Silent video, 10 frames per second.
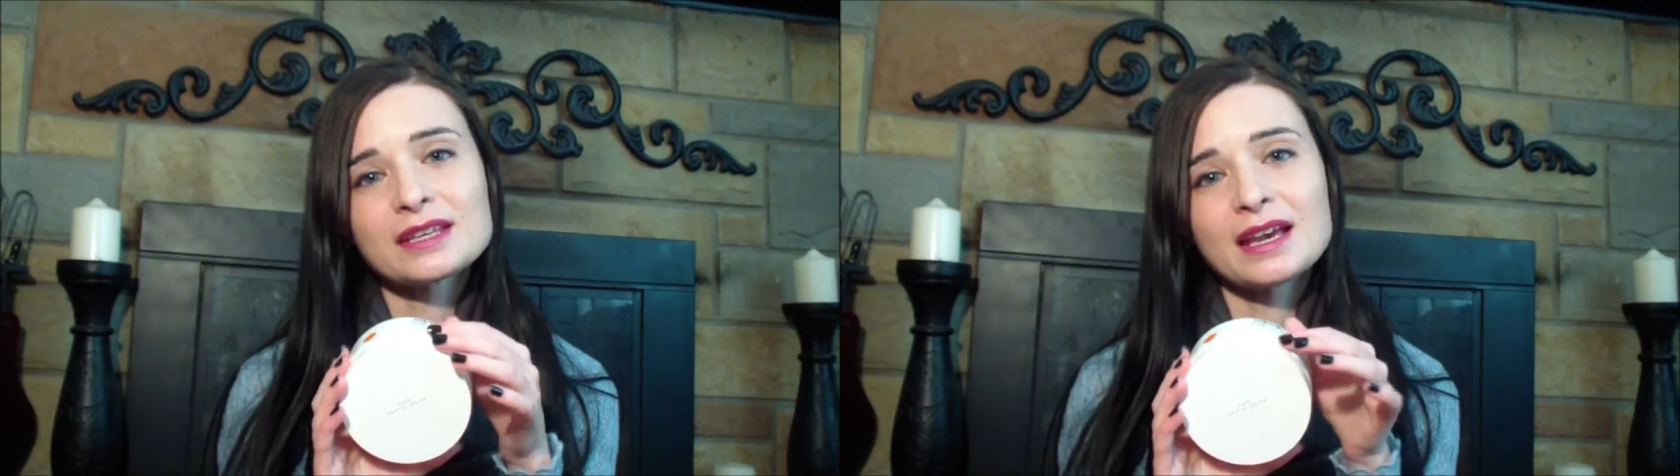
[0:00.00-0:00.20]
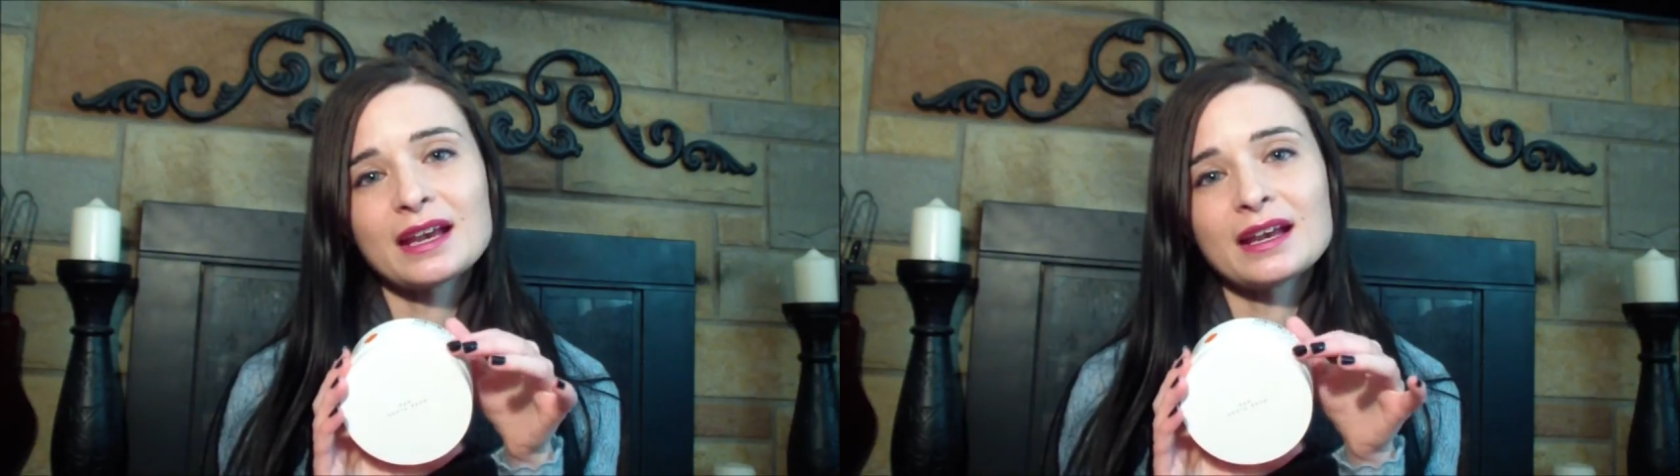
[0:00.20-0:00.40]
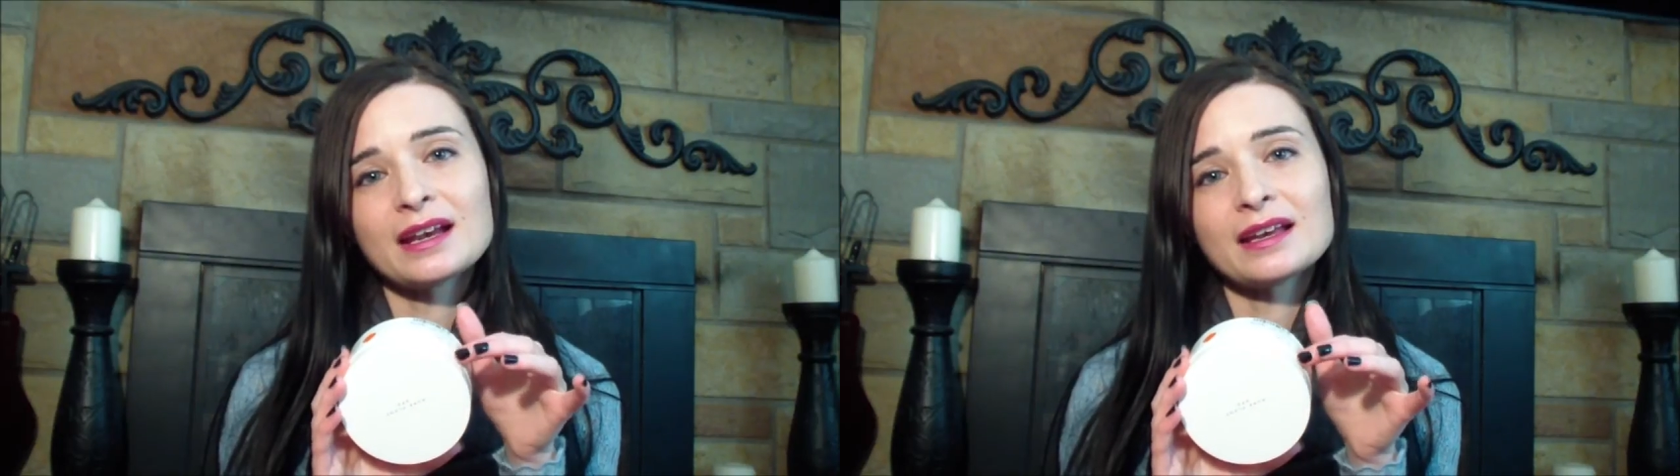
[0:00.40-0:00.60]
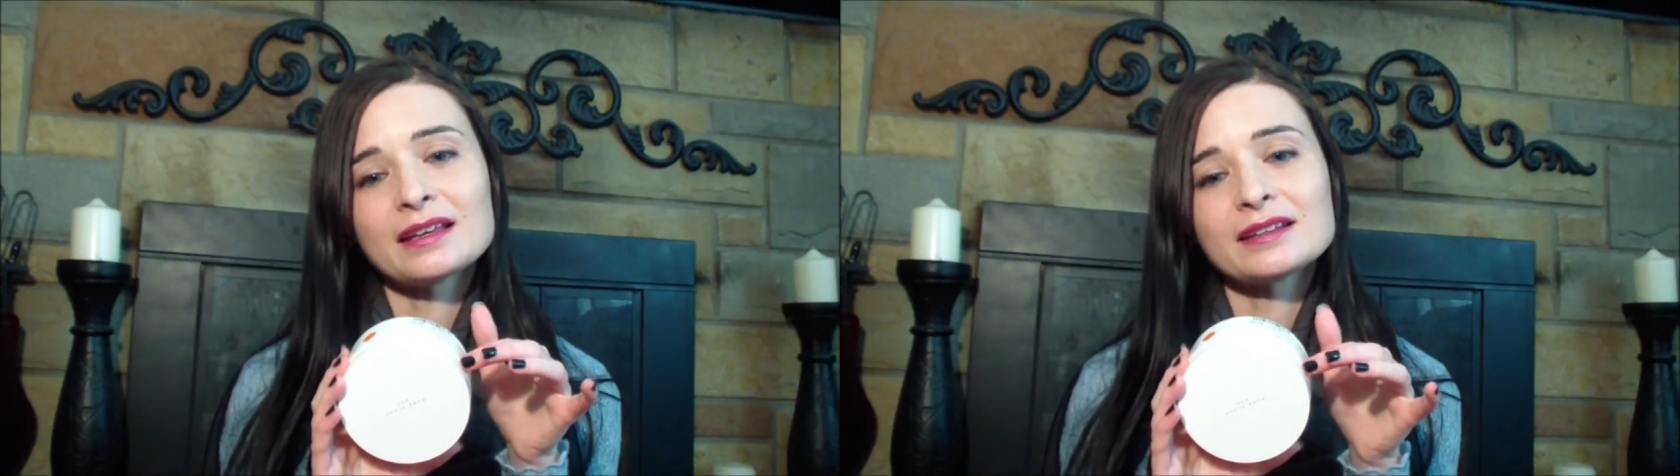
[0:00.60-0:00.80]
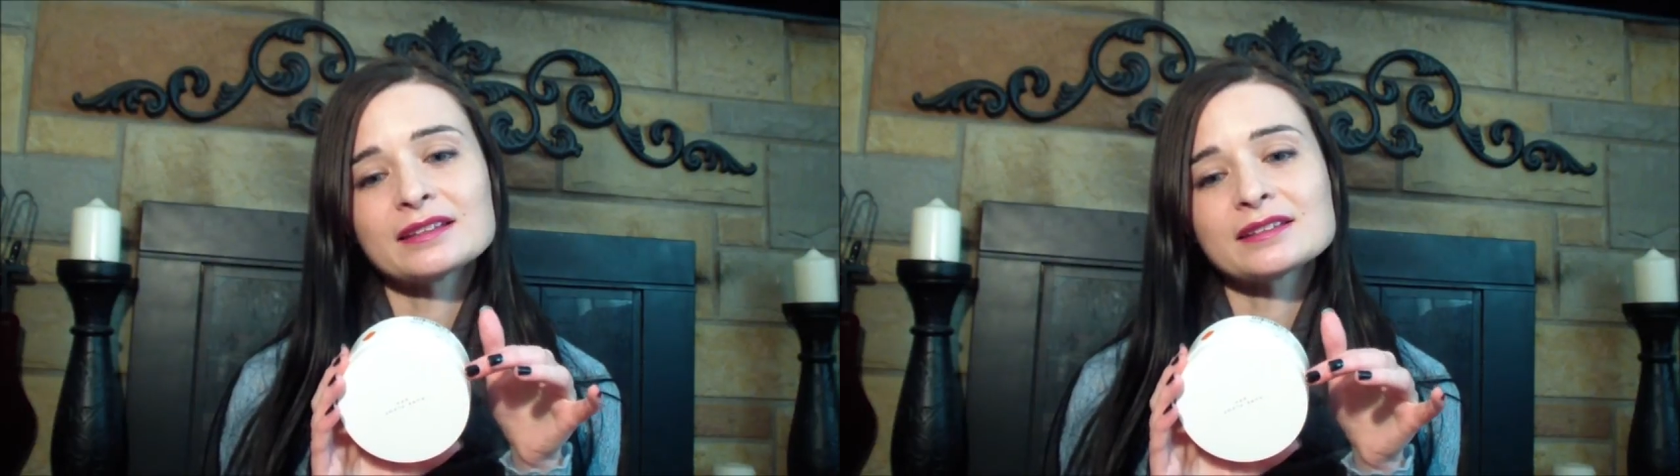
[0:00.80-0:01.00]

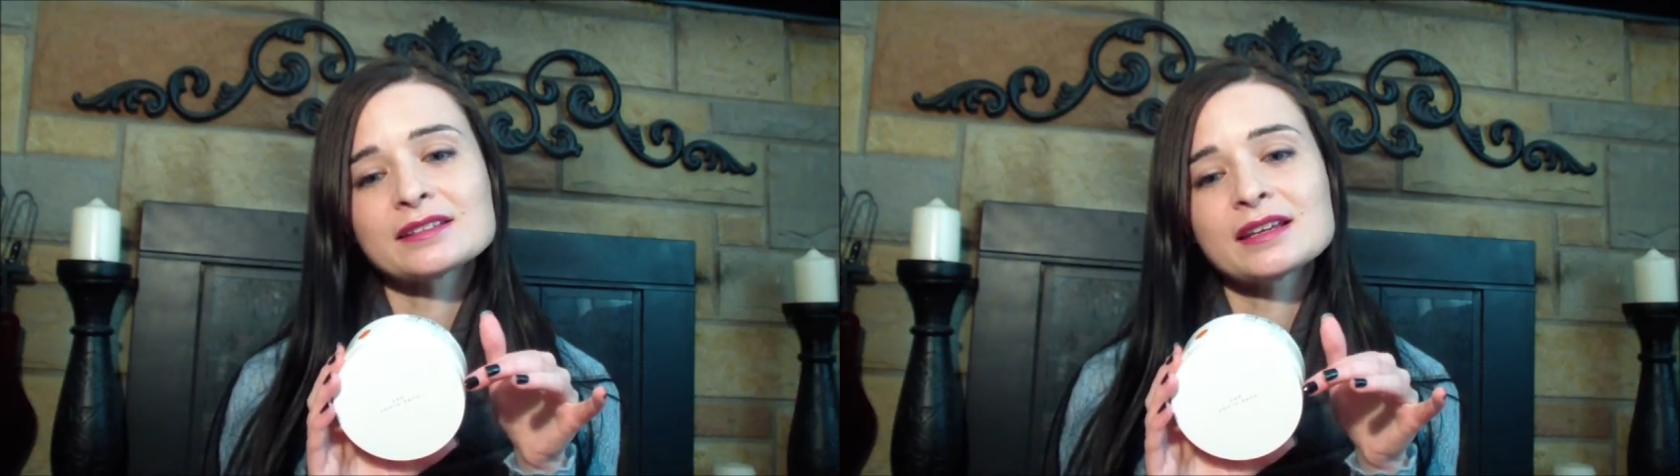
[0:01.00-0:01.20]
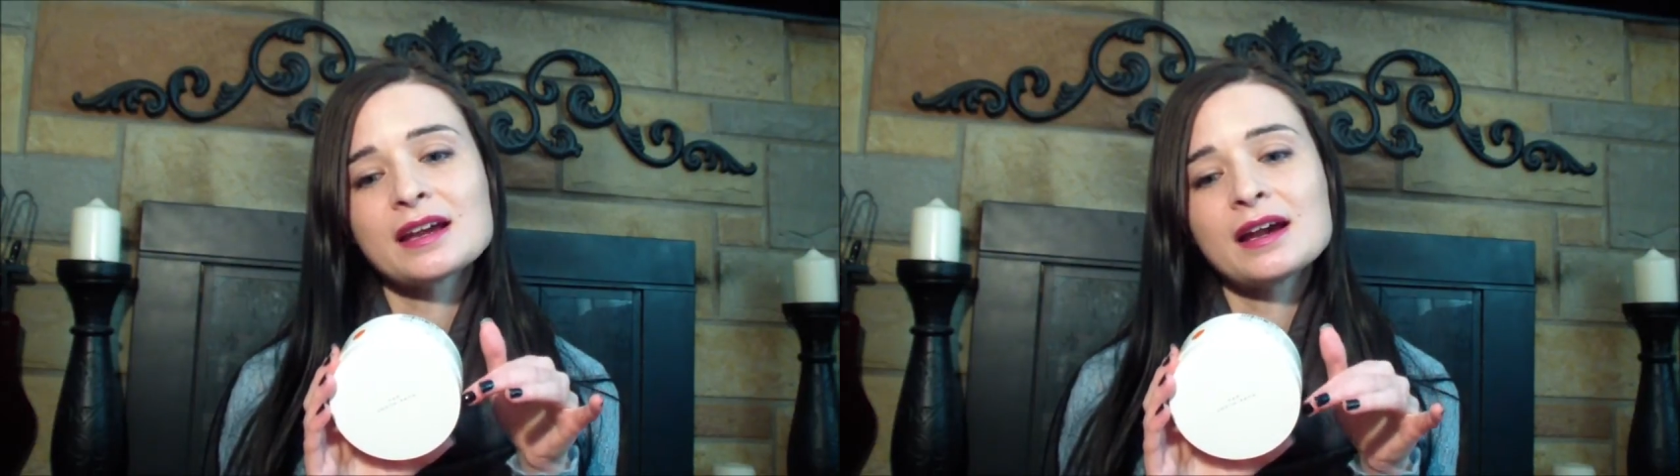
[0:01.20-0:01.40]
and